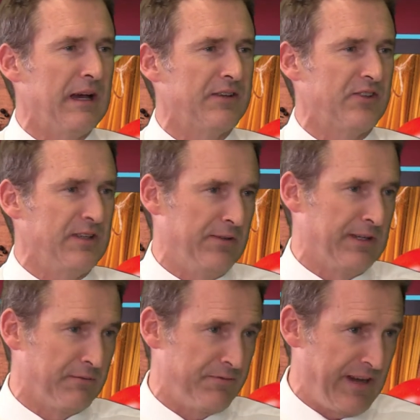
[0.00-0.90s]

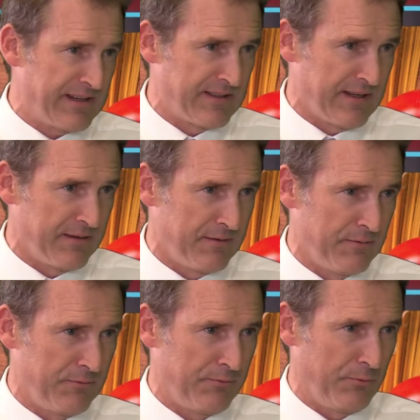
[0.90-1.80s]
significant factor
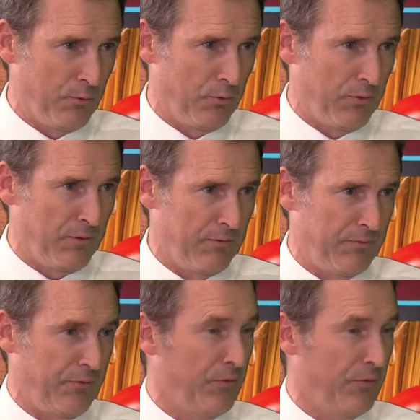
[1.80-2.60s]
for